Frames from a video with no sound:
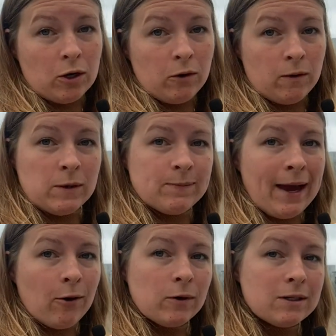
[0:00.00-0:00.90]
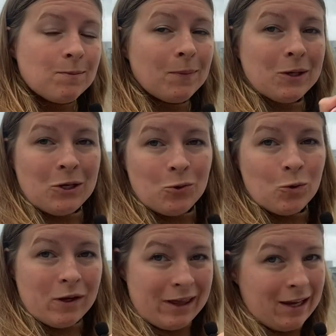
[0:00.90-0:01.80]
know them as powers, but you want
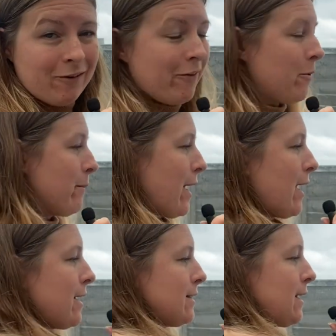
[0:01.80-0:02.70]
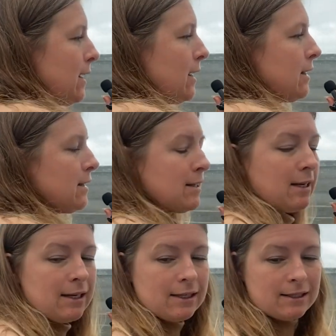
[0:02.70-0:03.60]
to think of them as
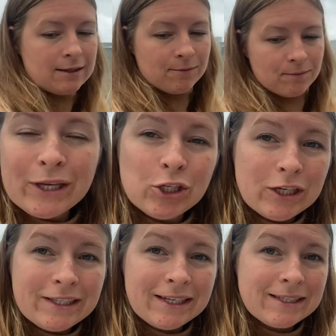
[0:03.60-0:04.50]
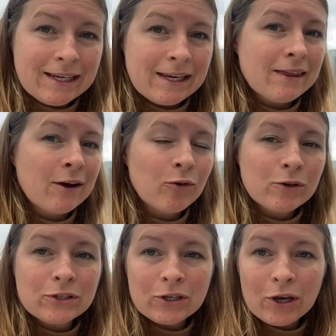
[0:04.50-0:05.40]
indices. In GCSE, there are
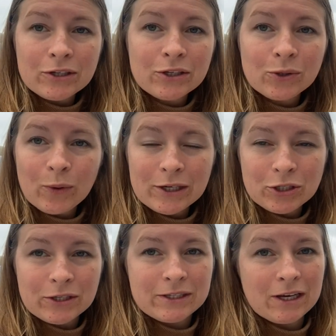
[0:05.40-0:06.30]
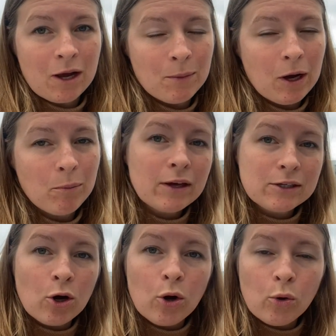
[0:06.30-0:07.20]
certain questions that come up that
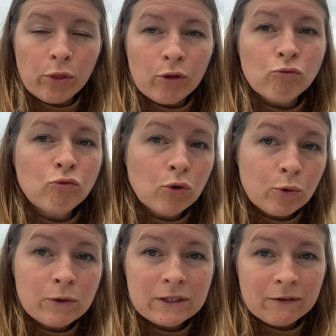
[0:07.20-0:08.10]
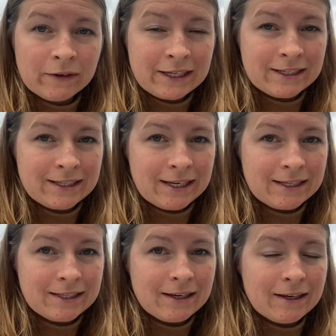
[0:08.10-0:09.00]
are on the rules of indices.